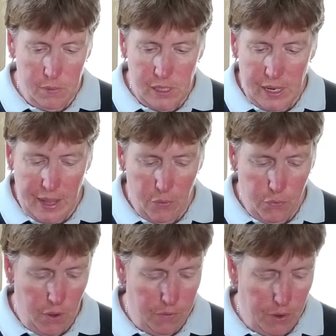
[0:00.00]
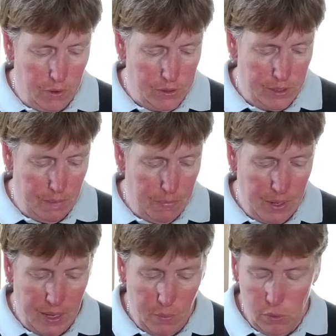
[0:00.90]
dealing out 5 cards and then
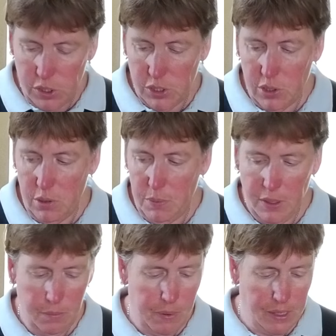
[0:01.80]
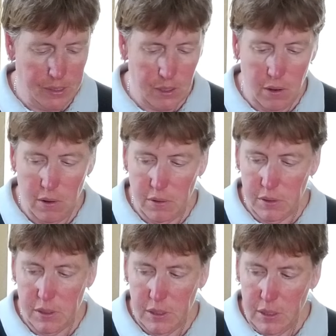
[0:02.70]
picking which is going to be your base
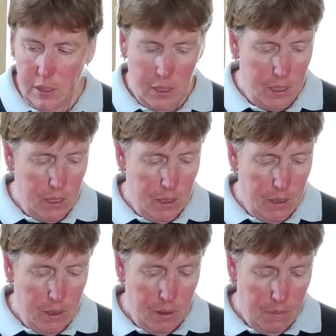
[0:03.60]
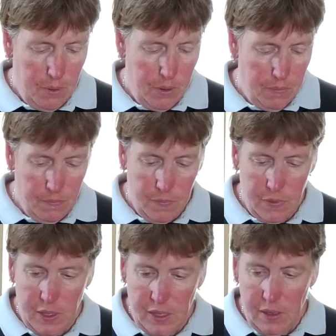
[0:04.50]
card. But
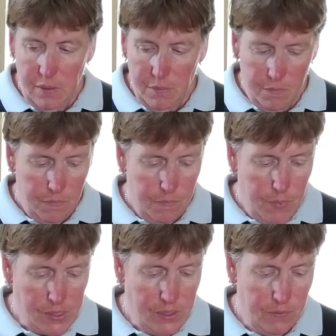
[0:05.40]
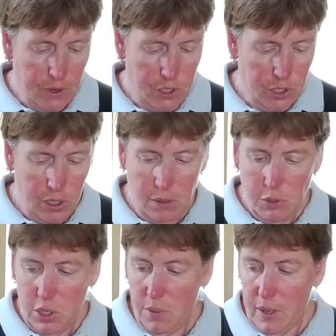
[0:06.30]
the basic version that I'm
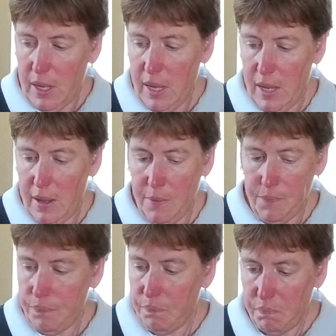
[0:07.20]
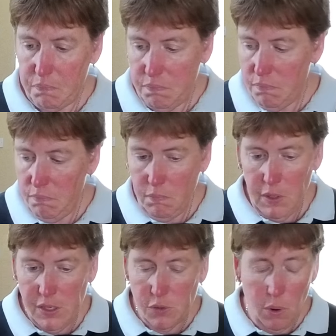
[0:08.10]
showing here
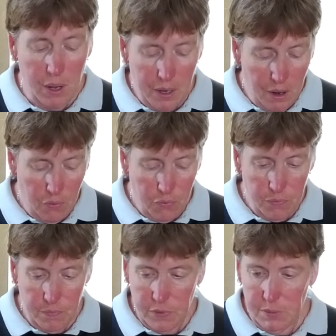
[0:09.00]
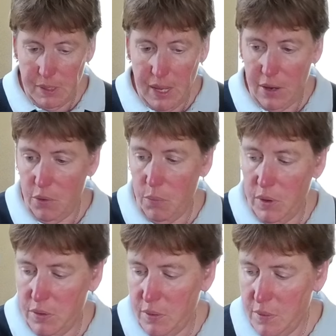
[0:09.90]
is quite enough to be getting on
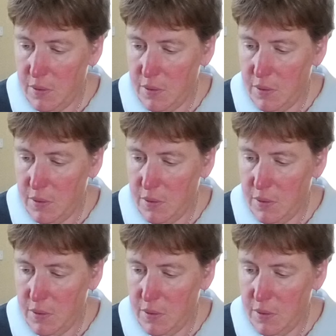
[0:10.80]
with.